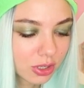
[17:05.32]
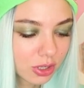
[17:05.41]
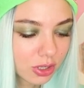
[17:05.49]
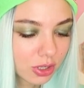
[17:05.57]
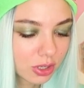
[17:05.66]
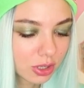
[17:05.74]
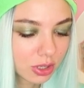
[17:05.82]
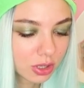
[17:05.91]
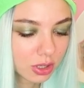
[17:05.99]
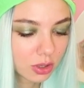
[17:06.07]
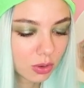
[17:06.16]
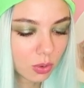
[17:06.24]
there.
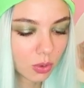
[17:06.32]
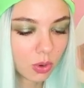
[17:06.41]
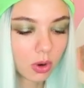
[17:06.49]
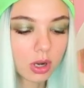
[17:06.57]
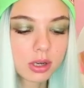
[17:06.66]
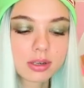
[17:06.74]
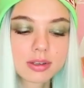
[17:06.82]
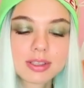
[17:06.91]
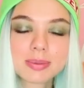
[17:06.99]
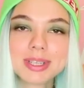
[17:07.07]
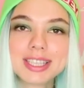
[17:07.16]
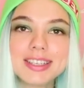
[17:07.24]
Oh,
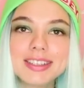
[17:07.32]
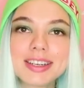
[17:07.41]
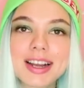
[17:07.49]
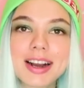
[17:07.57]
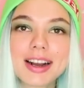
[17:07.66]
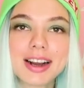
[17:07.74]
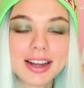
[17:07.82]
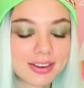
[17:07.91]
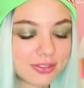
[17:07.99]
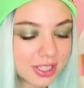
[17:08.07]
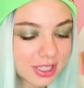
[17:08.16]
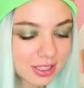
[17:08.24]
look at him.
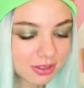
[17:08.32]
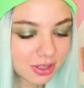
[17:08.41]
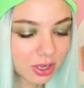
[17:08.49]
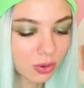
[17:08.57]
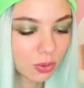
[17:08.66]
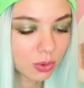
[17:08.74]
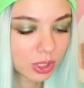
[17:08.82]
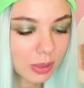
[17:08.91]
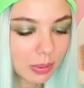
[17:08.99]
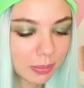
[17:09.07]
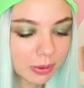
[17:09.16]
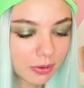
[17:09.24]
Top view.
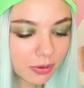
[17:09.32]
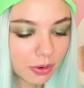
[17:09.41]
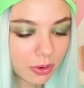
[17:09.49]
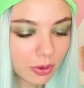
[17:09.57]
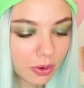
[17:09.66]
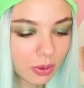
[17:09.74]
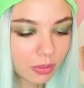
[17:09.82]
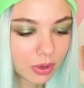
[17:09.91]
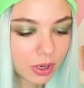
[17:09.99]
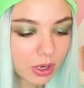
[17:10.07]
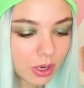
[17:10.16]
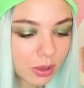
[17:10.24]
Where do you like to
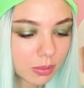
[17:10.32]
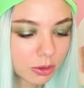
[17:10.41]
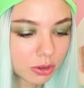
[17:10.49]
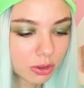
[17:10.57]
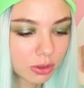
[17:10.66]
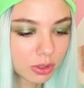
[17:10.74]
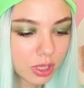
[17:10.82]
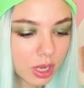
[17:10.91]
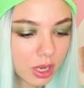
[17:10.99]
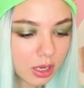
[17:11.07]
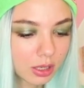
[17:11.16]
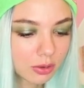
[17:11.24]
swim? Maybe
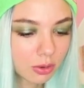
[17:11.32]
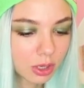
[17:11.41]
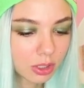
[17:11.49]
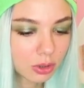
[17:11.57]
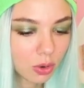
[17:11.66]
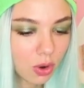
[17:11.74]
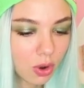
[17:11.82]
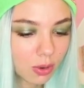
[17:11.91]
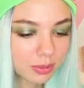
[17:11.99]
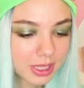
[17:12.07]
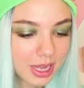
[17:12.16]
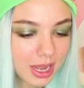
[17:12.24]
this way? Oh,
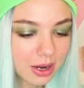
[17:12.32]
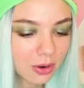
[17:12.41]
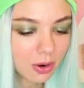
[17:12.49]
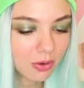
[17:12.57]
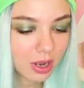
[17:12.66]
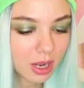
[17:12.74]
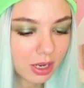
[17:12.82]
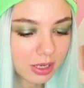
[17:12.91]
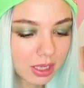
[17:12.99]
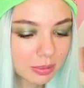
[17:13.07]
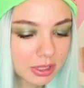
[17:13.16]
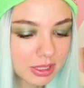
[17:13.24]
Tom,
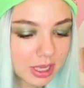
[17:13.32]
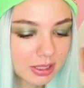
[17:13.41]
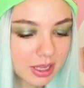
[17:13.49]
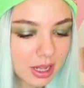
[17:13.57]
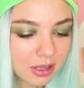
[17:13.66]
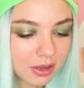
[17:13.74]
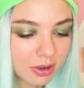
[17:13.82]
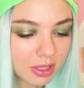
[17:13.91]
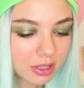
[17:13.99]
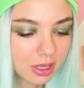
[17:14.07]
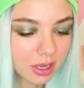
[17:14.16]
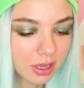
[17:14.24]
hello. We can
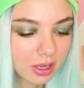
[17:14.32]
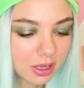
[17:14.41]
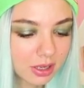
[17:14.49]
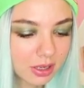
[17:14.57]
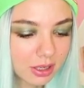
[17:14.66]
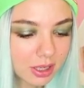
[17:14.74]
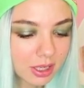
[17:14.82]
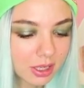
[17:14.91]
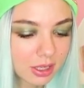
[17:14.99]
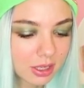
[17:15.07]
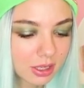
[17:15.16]
dash against him.